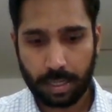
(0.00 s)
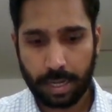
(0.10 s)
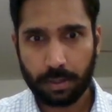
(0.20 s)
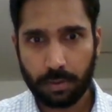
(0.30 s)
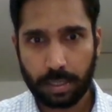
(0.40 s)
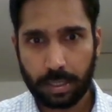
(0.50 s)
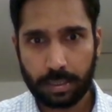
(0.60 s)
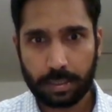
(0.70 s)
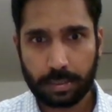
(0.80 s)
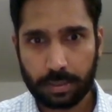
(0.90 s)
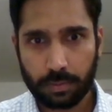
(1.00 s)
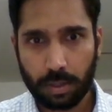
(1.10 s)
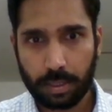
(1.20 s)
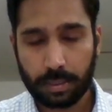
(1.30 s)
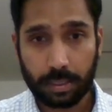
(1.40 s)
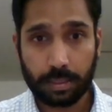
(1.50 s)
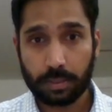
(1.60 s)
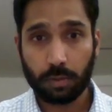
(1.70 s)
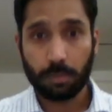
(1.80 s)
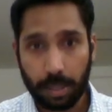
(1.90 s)
encoder. This is what this
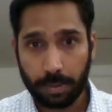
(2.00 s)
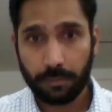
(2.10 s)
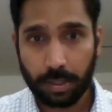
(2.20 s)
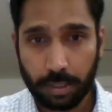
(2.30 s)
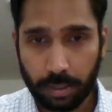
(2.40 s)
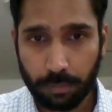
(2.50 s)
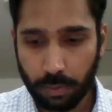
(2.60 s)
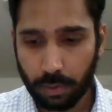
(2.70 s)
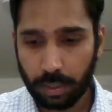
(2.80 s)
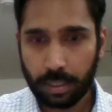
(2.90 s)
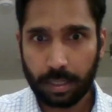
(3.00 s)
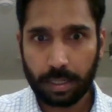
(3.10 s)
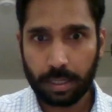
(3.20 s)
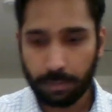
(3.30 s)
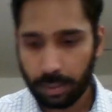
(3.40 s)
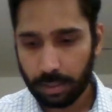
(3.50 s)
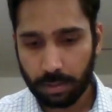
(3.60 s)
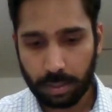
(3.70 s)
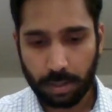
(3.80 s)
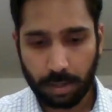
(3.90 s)
is one more library we need to import. Label
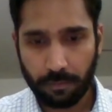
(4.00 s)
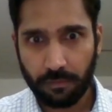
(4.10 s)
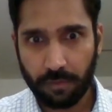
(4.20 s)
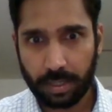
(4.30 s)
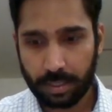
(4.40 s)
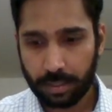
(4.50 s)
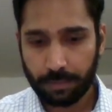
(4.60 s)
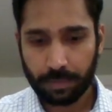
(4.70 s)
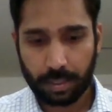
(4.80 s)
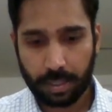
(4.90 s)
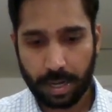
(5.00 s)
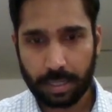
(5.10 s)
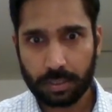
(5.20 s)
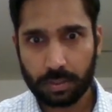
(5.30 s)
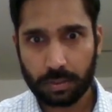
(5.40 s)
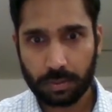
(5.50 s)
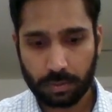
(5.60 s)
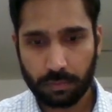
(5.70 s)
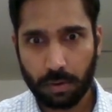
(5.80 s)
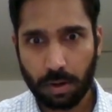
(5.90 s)
encoder dot fit
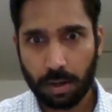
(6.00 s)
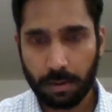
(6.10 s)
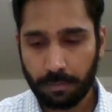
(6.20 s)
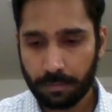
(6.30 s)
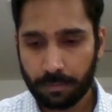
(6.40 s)
transform